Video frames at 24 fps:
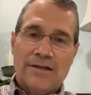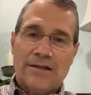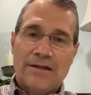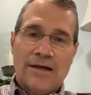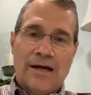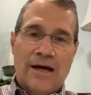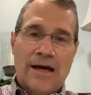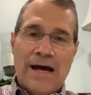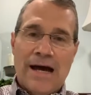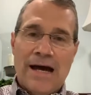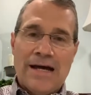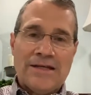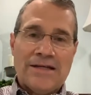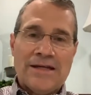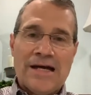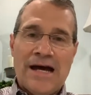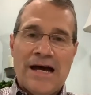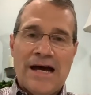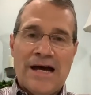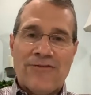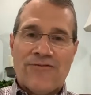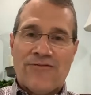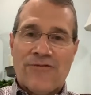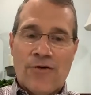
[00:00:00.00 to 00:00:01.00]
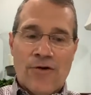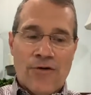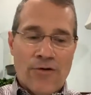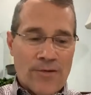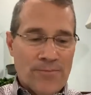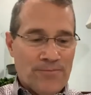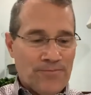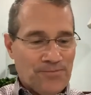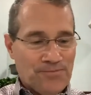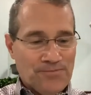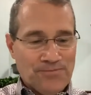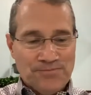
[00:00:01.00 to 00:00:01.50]
died for him
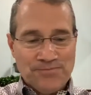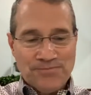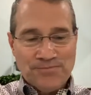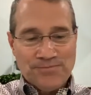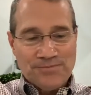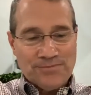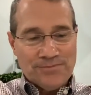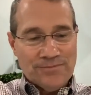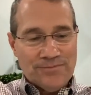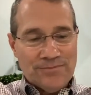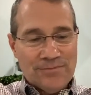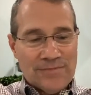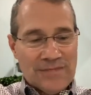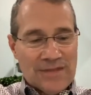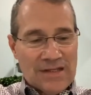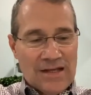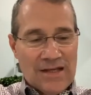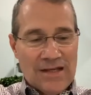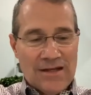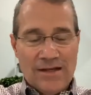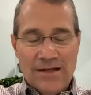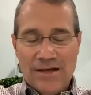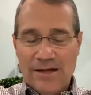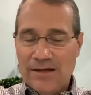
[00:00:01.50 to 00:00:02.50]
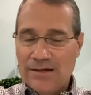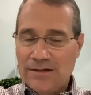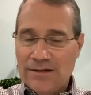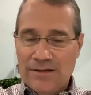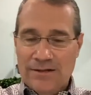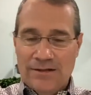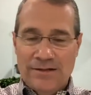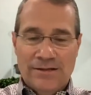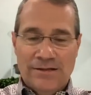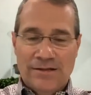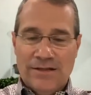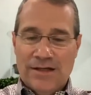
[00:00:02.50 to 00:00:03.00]
and,
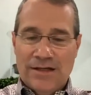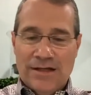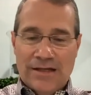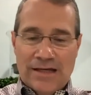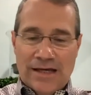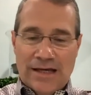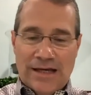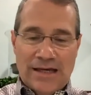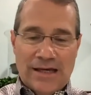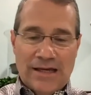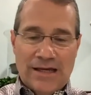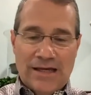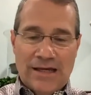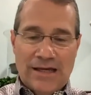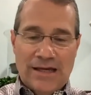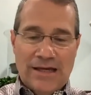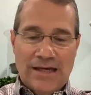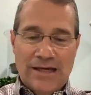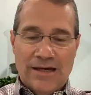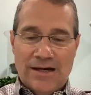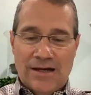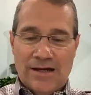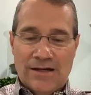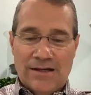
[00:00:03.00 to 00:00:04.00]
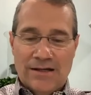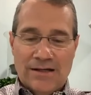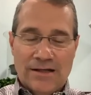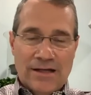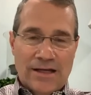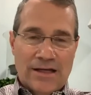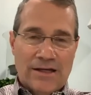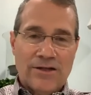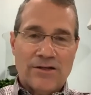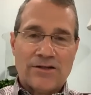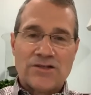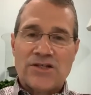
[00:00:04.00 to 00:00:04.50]
it
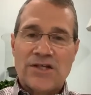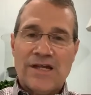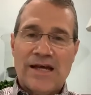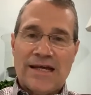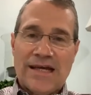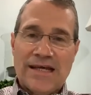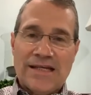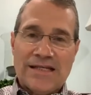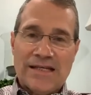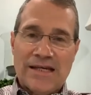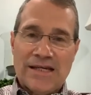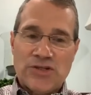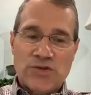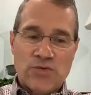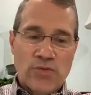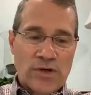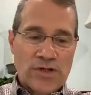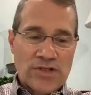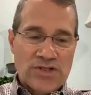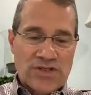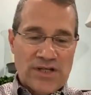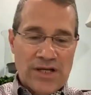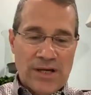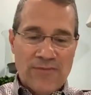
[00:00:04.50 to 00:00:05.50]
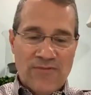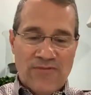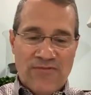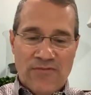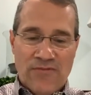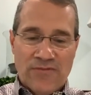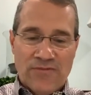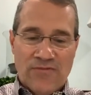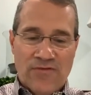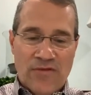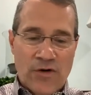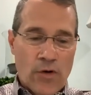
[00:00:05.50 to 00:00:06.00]
looks like he takes one step
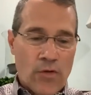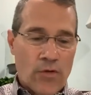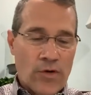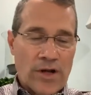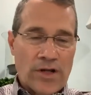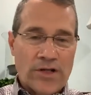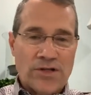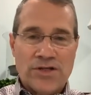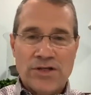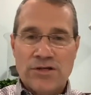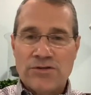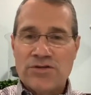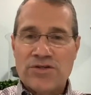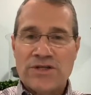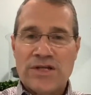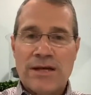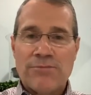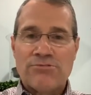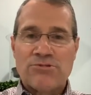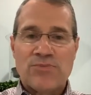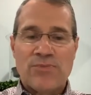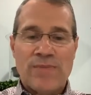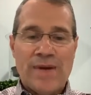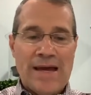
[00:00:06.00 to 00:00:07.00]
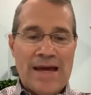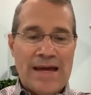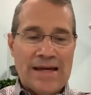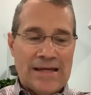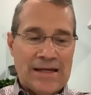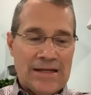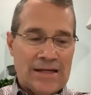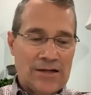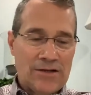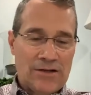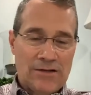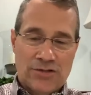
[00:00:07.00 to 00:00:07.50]
forward and two steps back
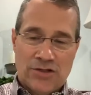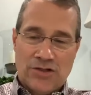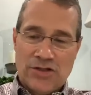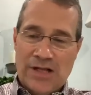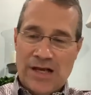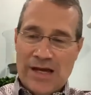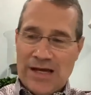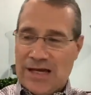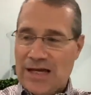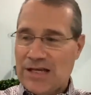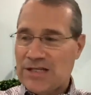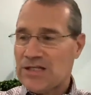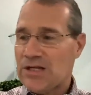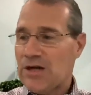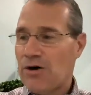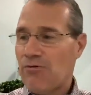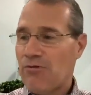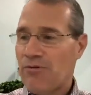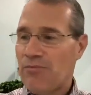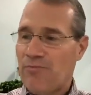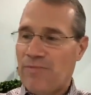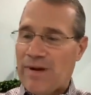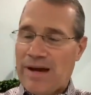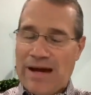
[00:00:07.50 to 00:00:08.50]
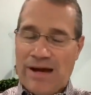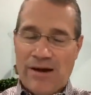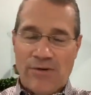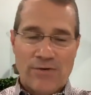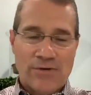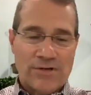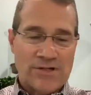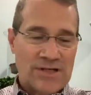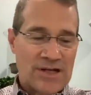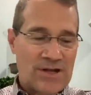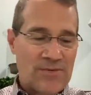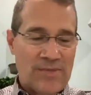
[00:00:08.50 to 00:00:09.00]
and it looks like he's going
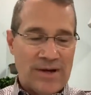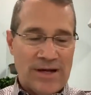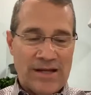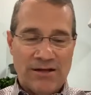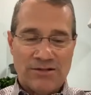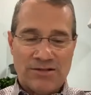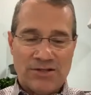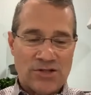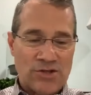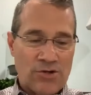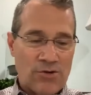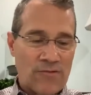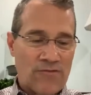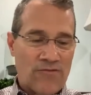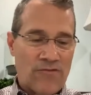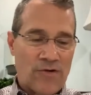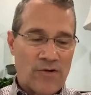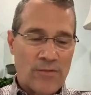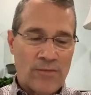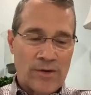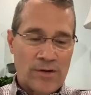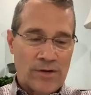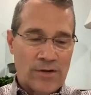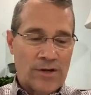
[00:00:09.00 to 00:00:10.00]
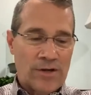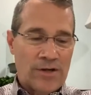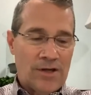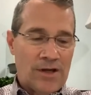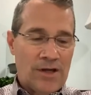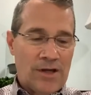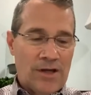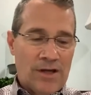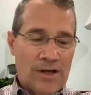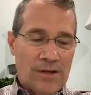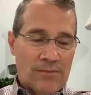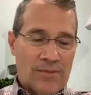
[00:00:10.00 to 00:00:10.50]
backwards and everybody else is going forward.
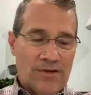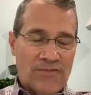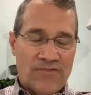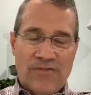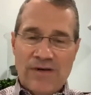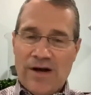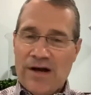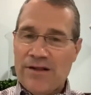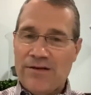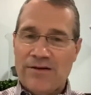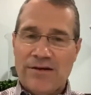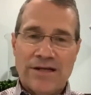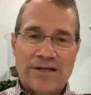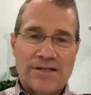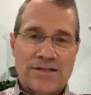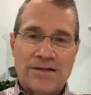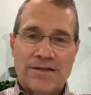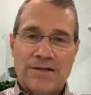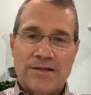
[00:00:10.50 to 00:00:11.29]
But Father,